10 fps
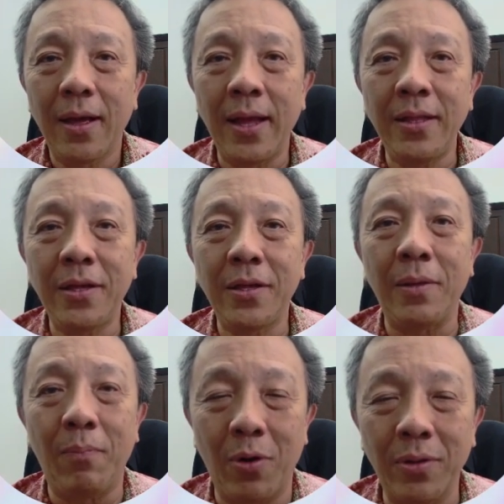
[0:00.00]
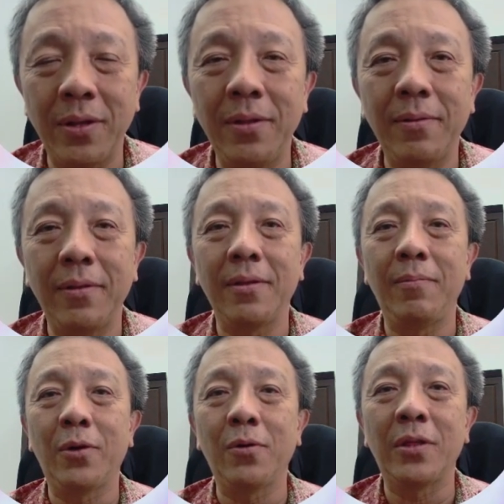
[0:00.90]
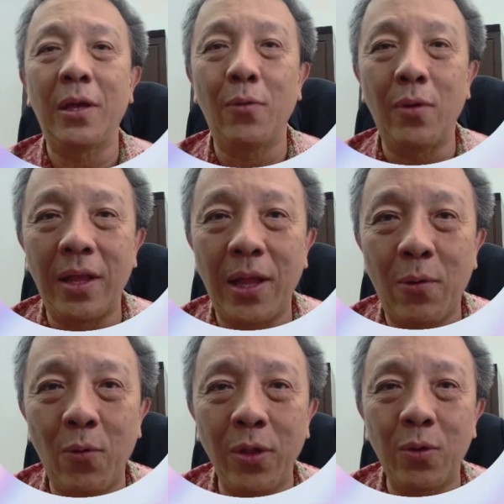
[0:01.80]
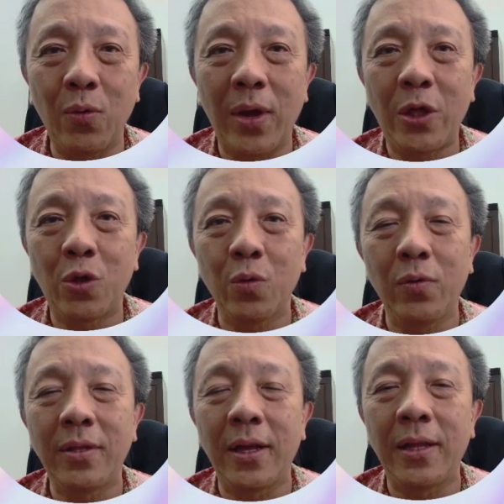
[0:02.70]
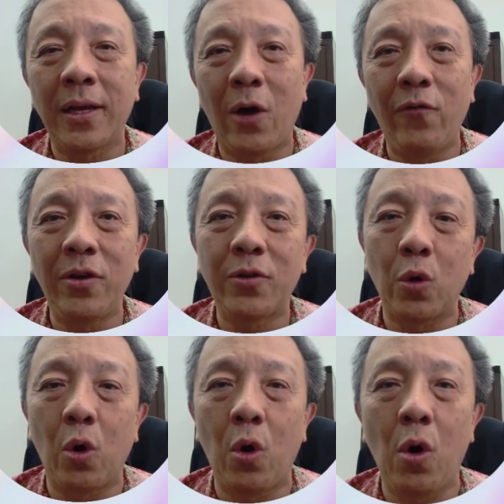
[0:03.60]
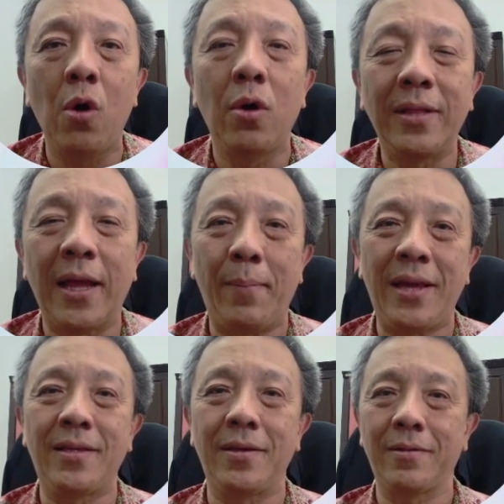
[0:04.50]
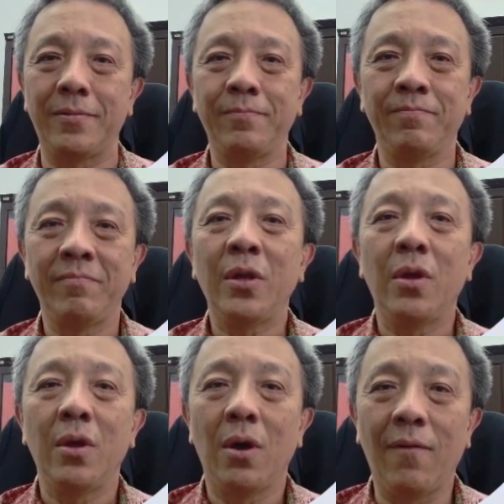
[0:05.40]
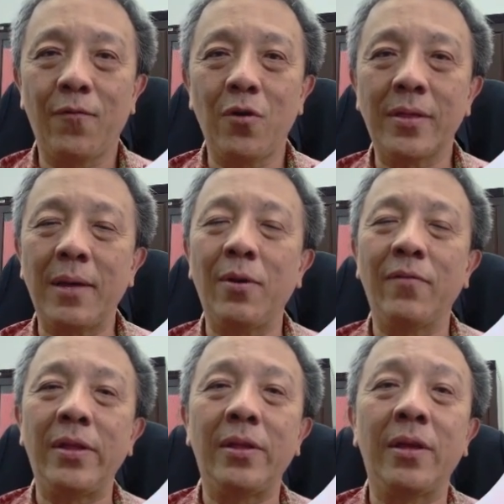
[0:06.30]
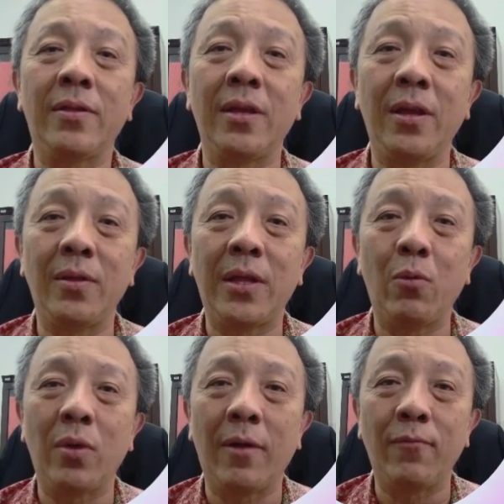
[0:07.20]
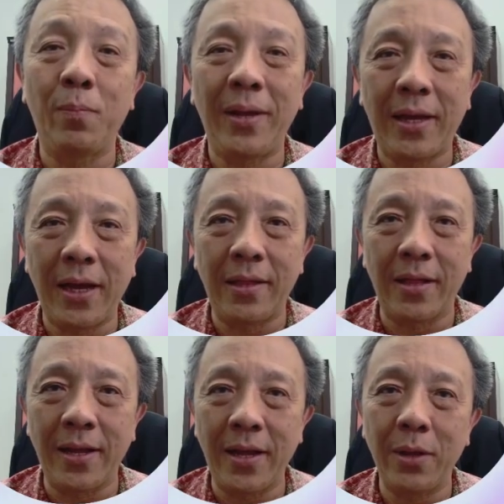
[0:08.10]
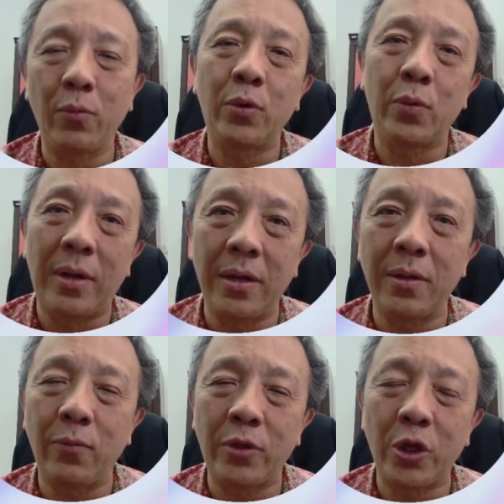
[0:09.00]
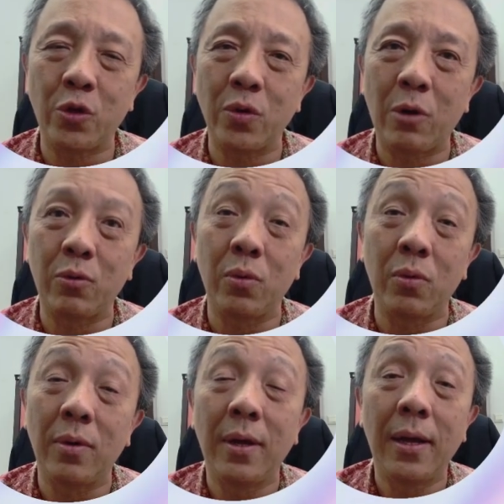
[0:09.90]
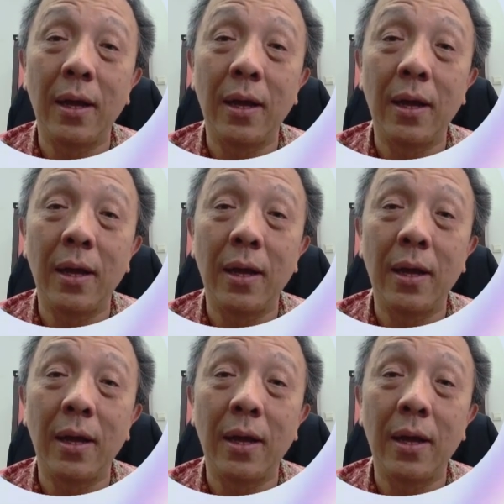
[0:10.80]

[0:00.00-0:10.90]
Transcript: and this is important because they want to ensure that it covers all their bases. Of course, some of it they will have duplicate like that, which will teach you how to